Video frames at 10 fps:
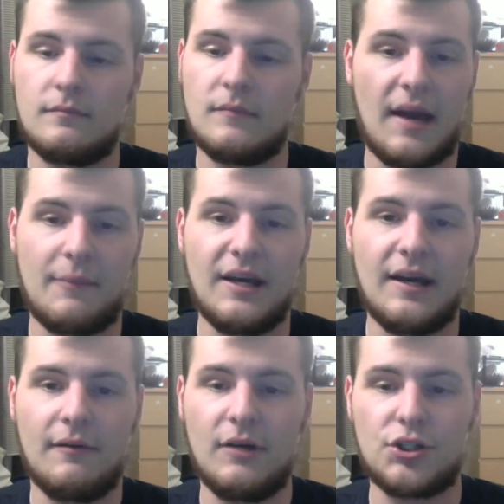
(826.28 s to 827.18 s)
mean,
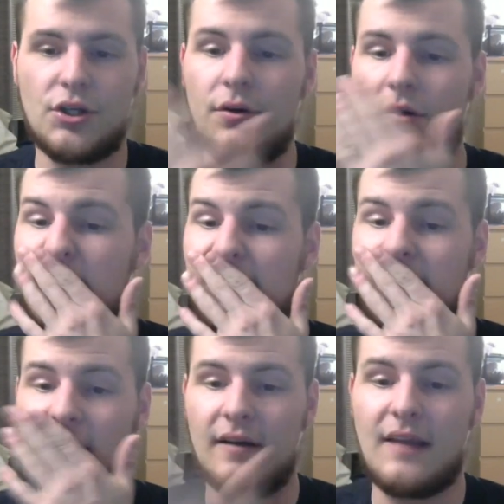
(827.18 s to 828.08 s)
it showed. I
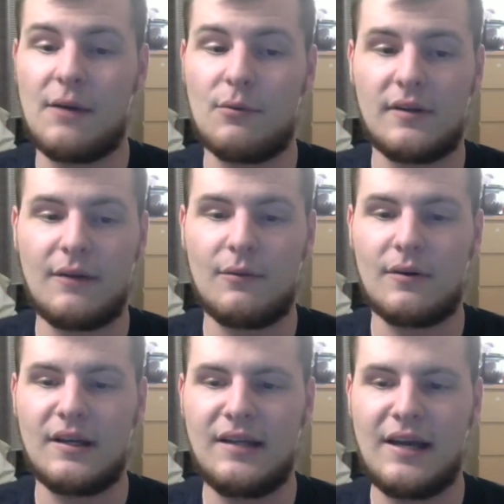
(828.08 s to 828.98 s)
mean, they were
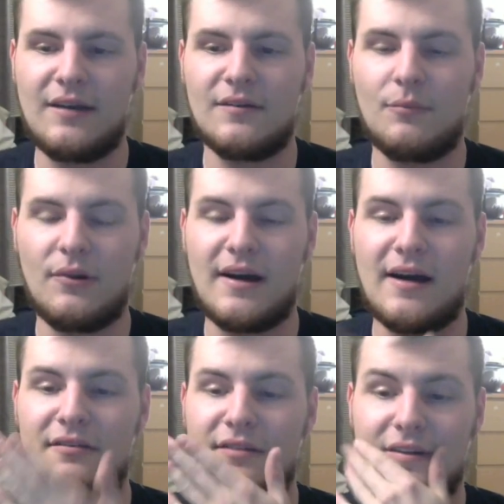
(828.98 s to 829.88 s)
a contender in the
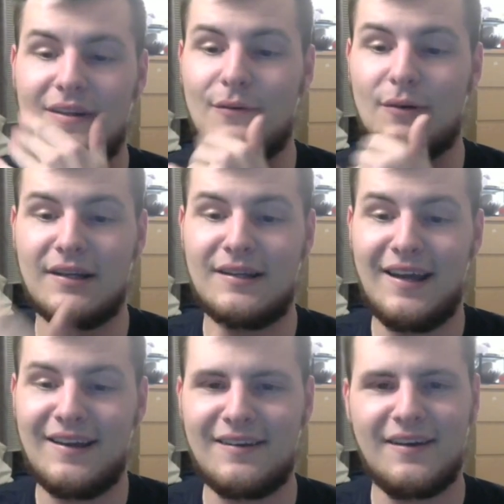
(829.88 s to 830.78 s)
playoffs. They were
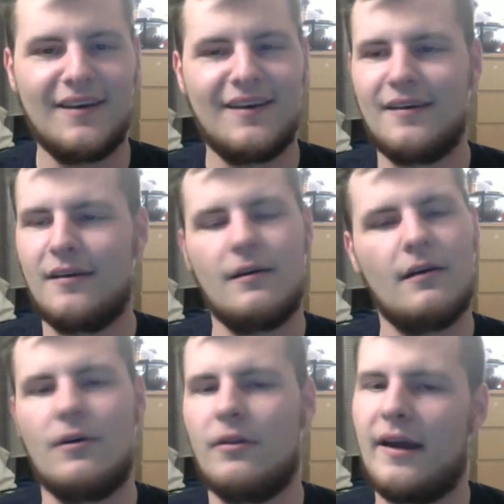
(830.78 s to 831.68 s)

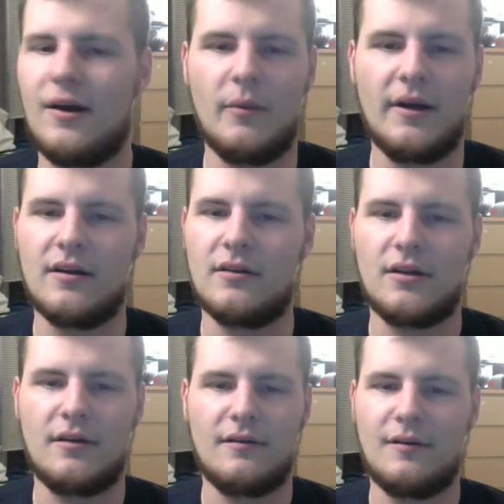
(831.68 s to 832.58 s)
Oh, the Hail
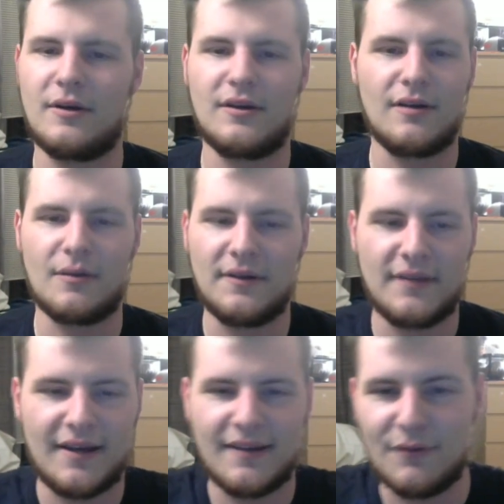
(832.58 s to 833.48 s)
Marys. I'm not gonna talk about
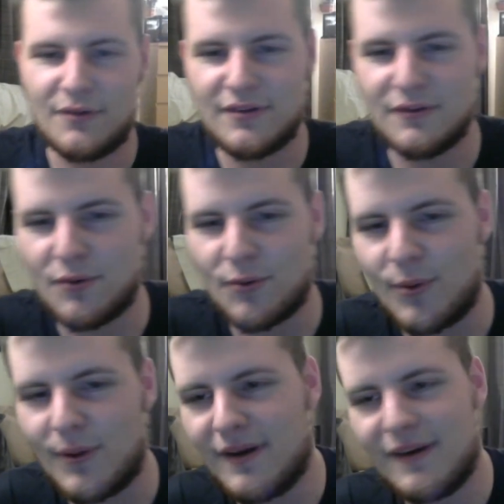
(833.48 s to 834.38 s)
that. That was
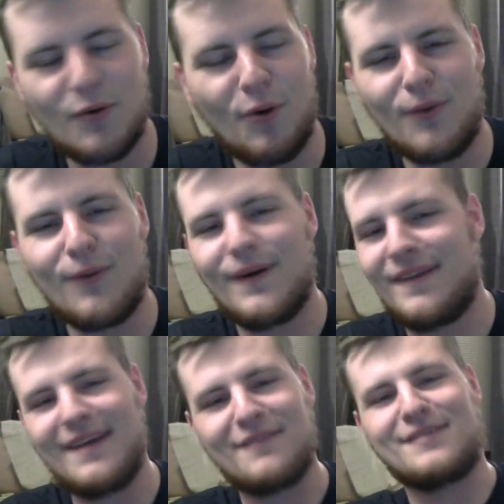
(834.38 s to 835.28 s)

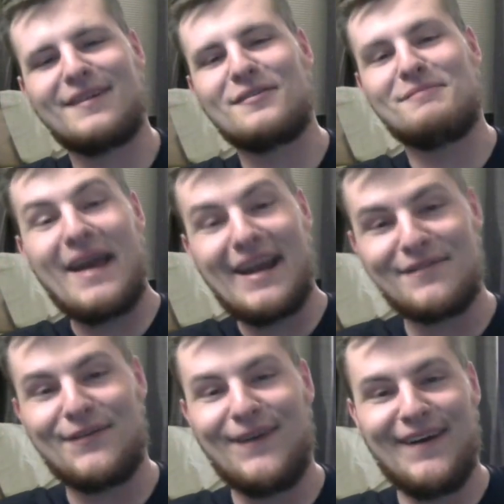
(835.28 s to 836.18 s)
that was
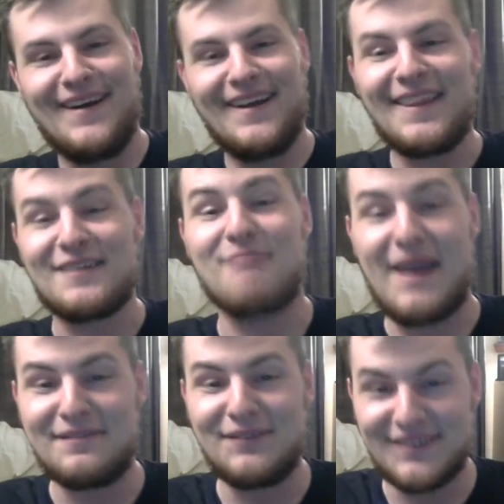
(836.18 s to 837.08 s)
painful. That was
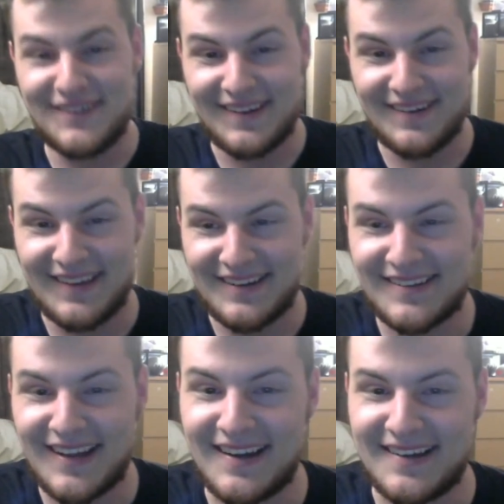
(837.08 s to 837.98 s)
painful to sit there in that
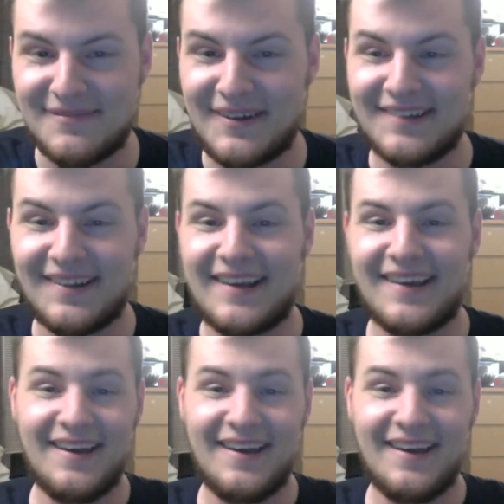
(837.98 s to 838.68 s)
stadium, and you're like,